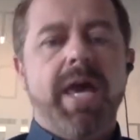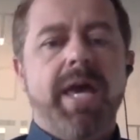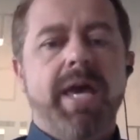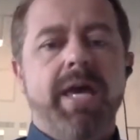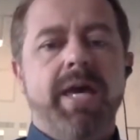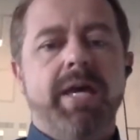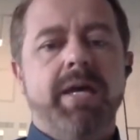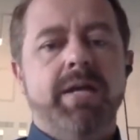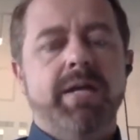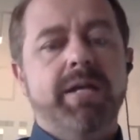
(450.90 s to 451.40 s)

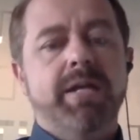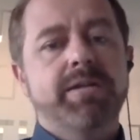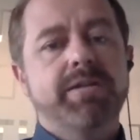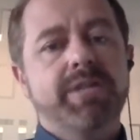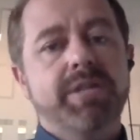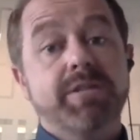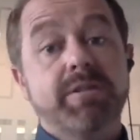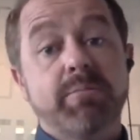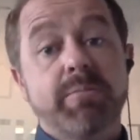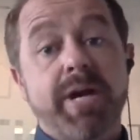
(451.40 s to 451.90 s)
And
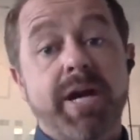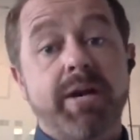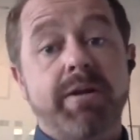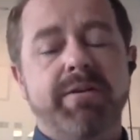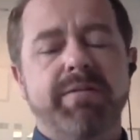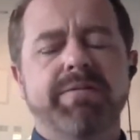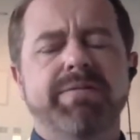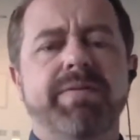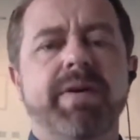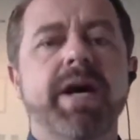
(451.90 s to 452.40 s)
it's just a
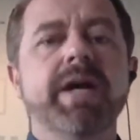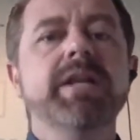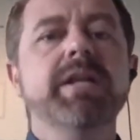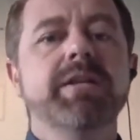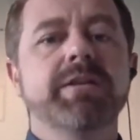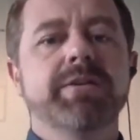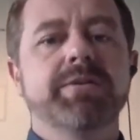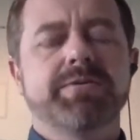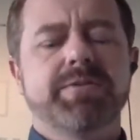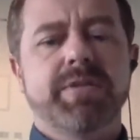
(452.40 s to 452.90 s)
matter of
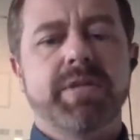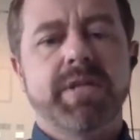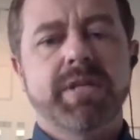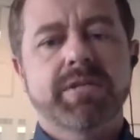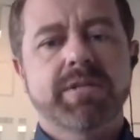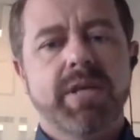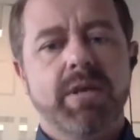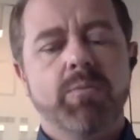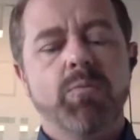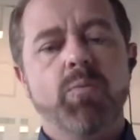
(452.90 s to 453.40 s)
finding those
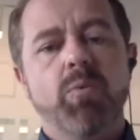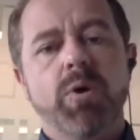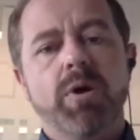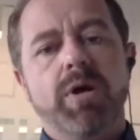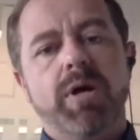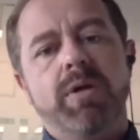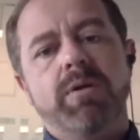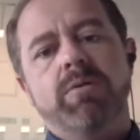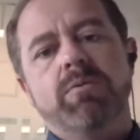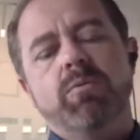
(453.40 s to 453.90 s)
things. And,
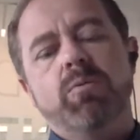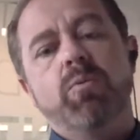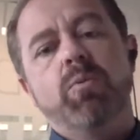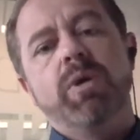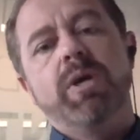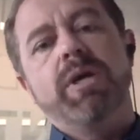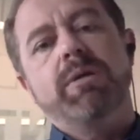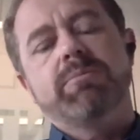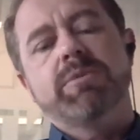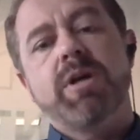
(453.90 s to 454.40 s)
wh- and
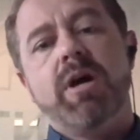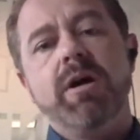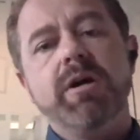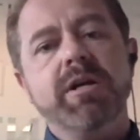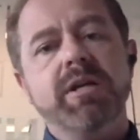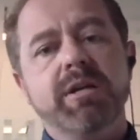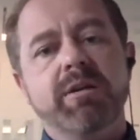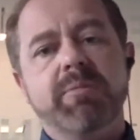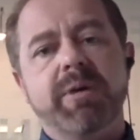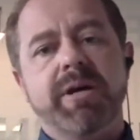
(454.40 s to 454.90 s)
what I'm
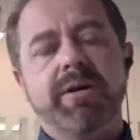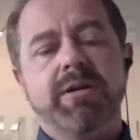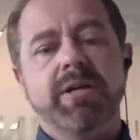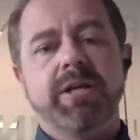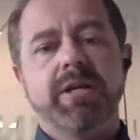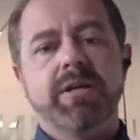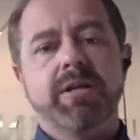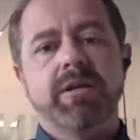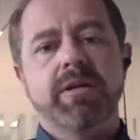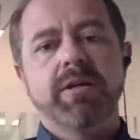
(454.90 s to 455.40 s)
talking about
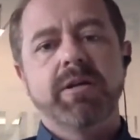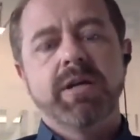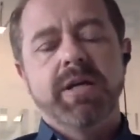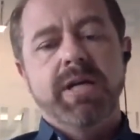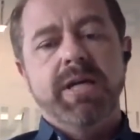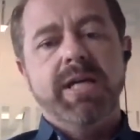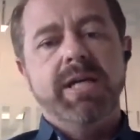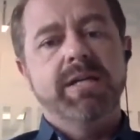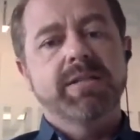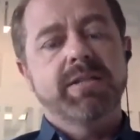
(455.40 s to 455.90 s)
here
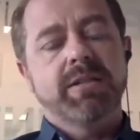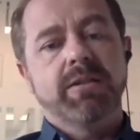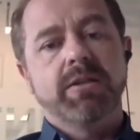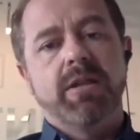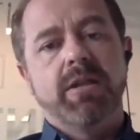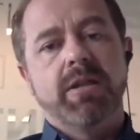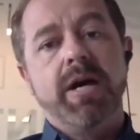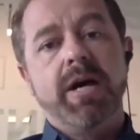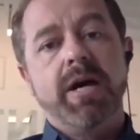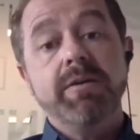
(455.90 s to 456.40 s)
is a
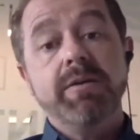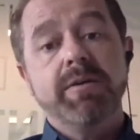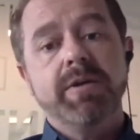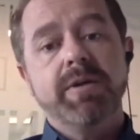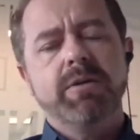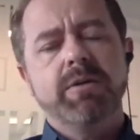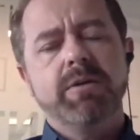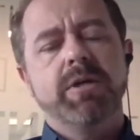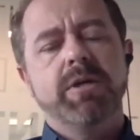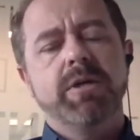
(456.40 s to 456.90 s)
lot of
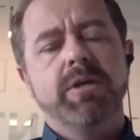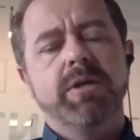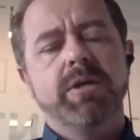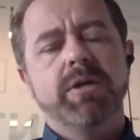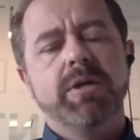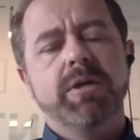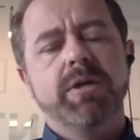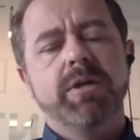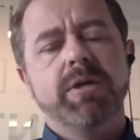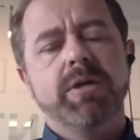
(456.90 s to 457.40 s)
it
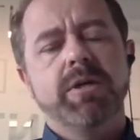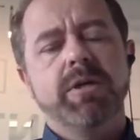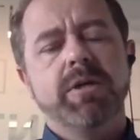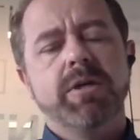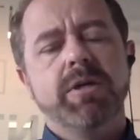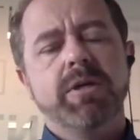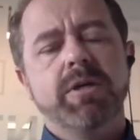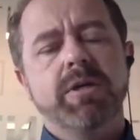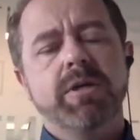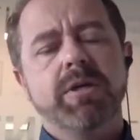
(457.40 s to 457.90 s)
in a
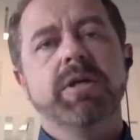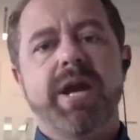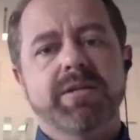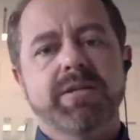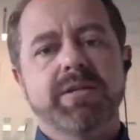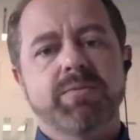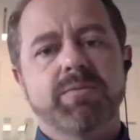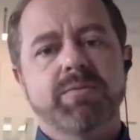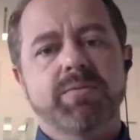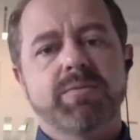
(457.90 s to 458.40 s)
dental
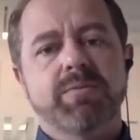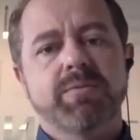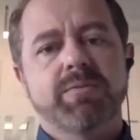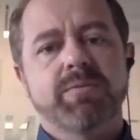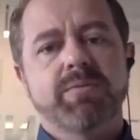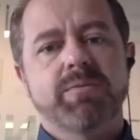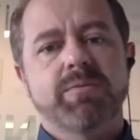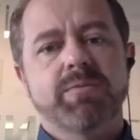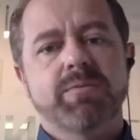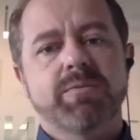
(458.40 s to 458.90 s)
practice where,
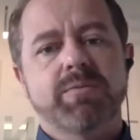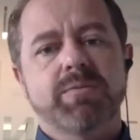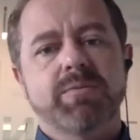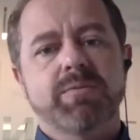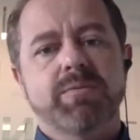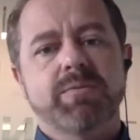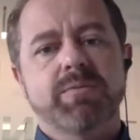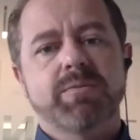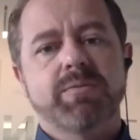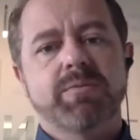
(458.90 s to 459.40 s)
where we see a
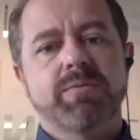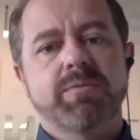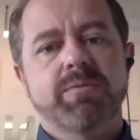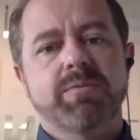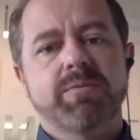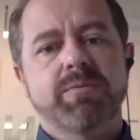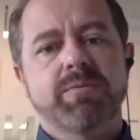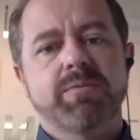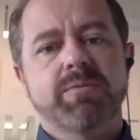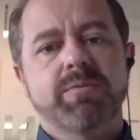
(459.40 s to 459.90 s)
lot of this low
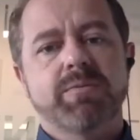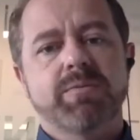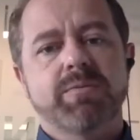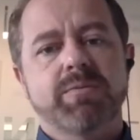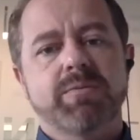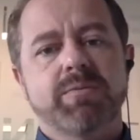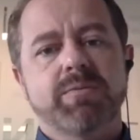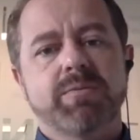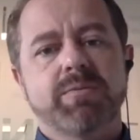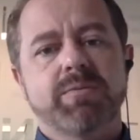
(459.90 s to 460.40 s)
hanging
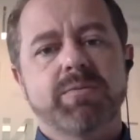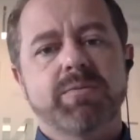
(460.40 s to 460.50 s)
fruit